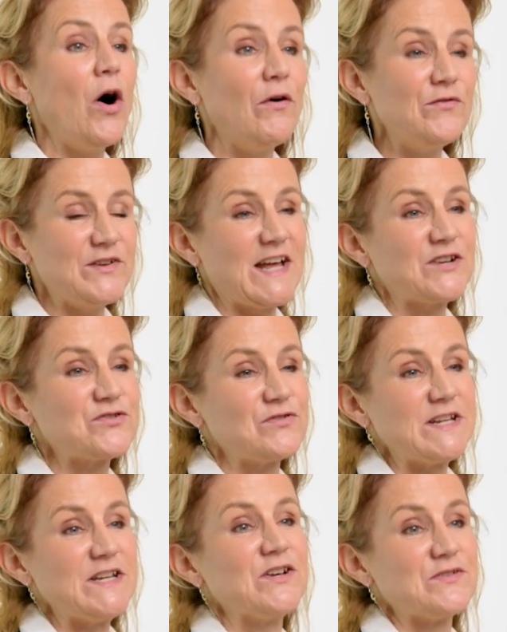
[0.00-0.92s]
of the
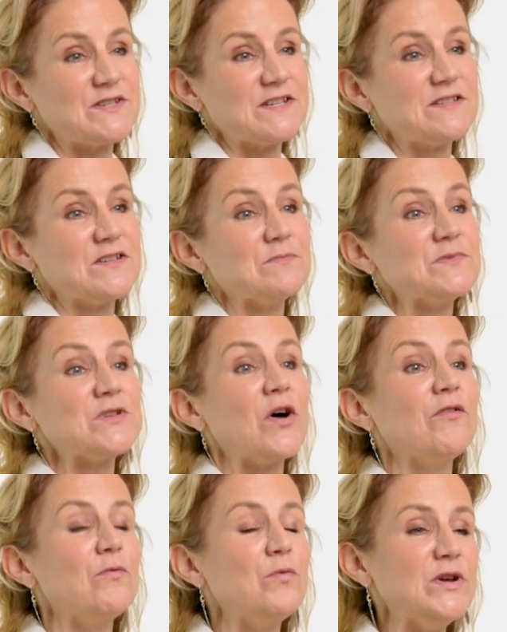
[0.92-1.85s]
natural ecosystems
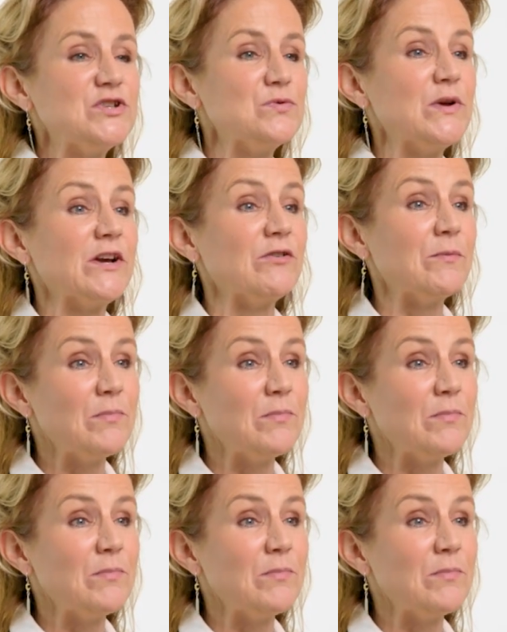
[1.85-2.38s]
of which we are a